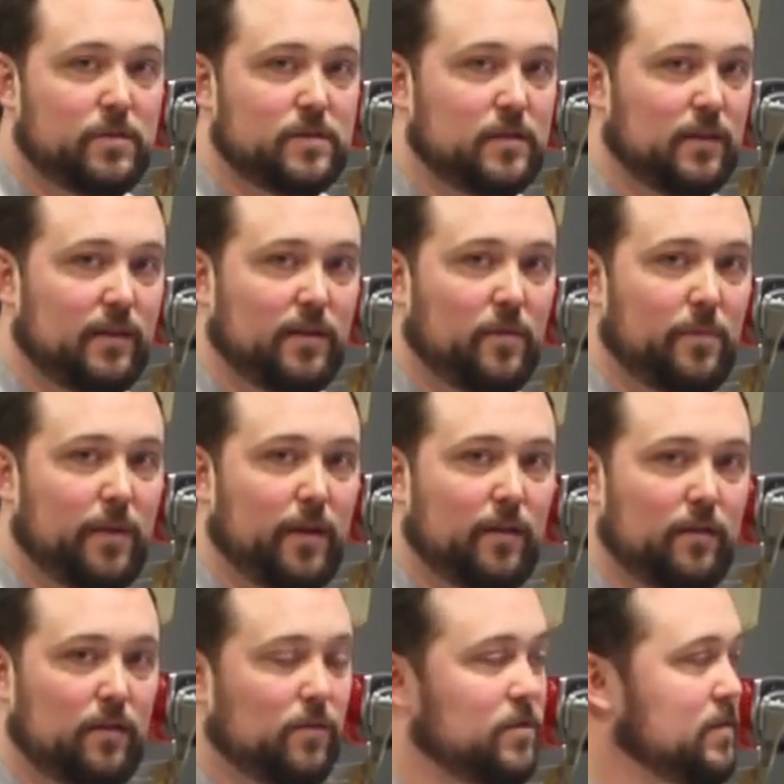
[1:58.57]
just a little bit.
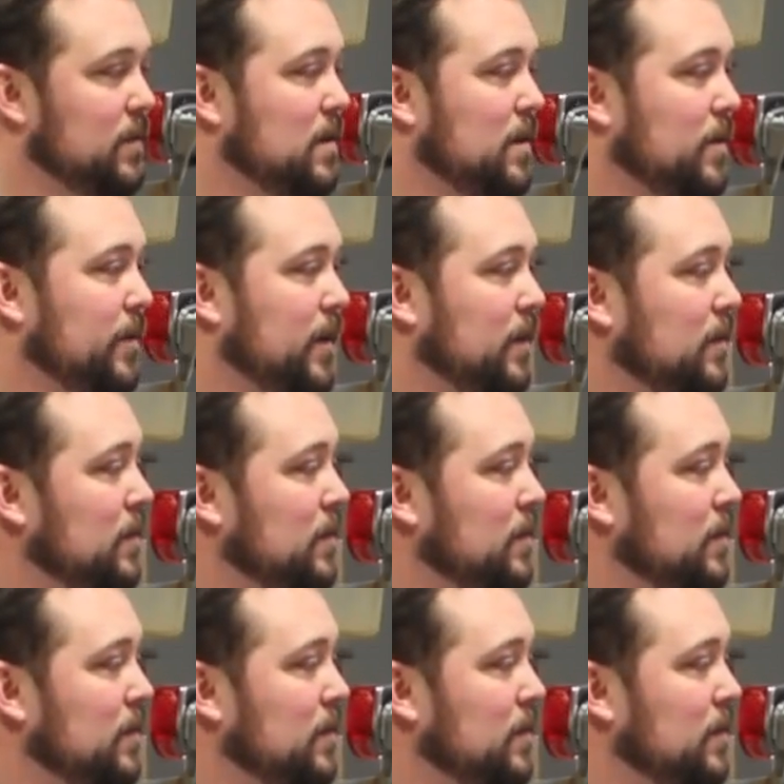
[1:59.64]
A little goes a long way.